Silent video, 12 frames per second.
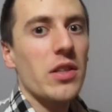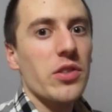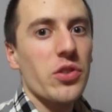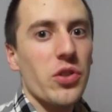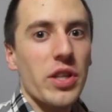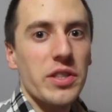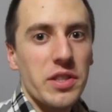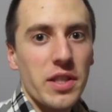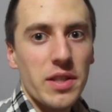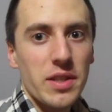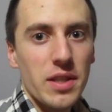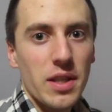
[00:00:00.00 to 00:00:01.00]
So that's
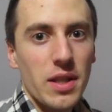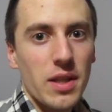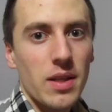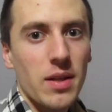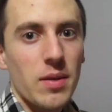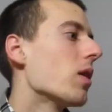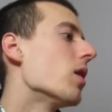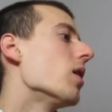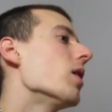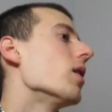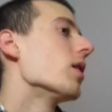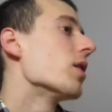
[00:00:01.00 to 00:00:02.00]
it.
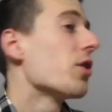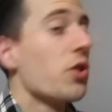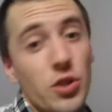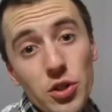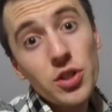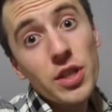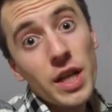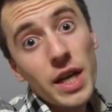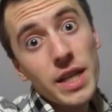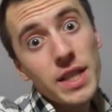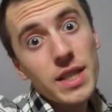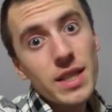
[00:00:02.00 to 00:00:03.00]
Good
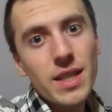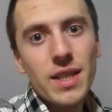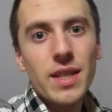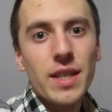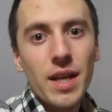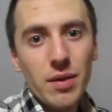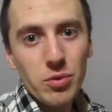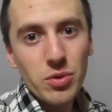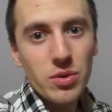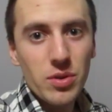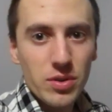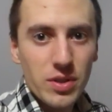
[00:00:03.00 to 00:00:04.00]
night, and I
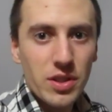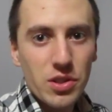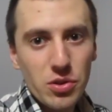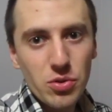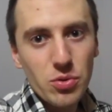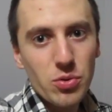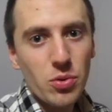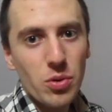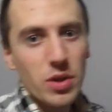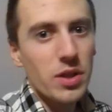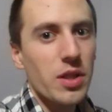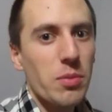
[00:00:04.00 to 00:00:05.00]
will see you
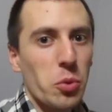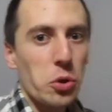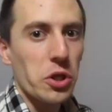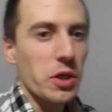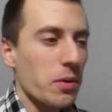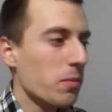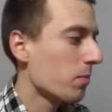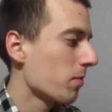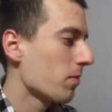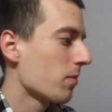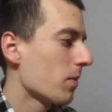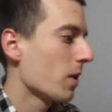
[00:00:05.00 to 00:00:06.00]
in the morning,
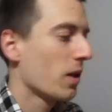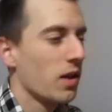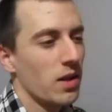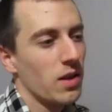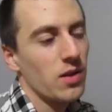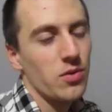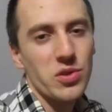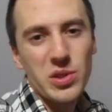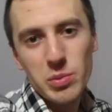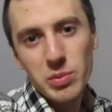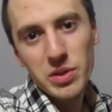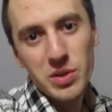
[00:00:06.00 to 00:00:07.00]

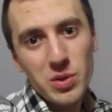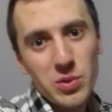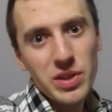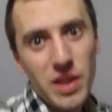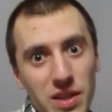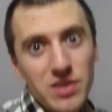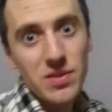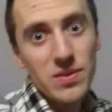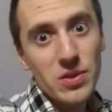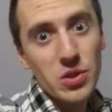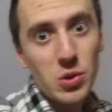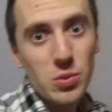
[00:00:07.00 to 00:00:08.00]
which will be two seconds
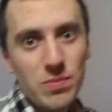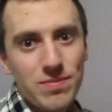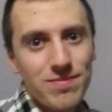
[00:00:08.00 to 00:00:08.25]
for you.